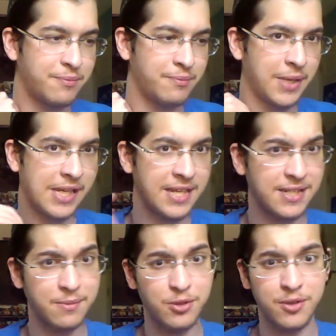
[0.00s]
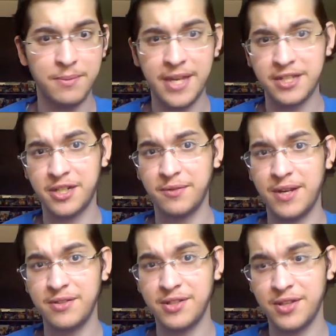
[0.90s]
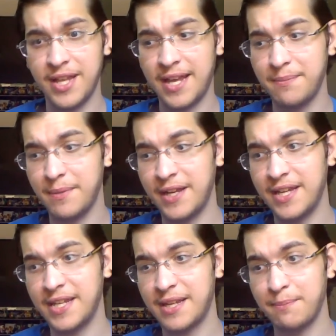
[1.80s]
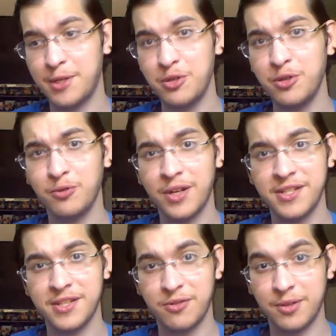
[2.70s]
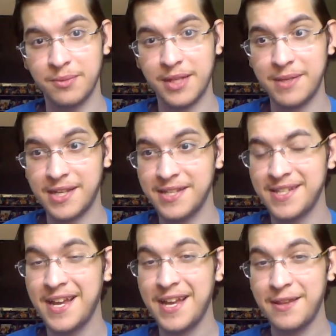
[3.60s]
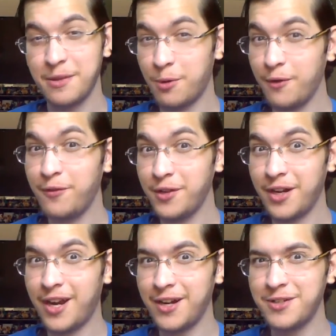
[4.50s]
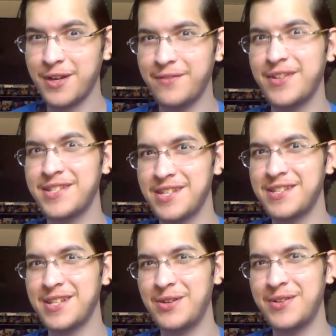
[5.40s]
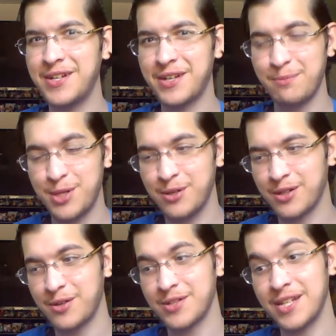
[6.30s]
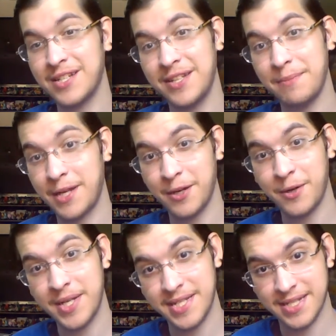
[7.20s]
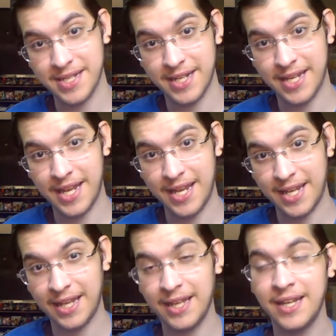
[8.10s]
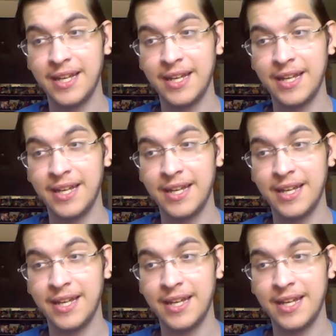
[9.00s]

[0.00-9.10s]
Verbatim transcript: making some sort of magic around so that my computer runs normally, because the more full your hard drive is, the slower your computer goes. Luckily my OS is on a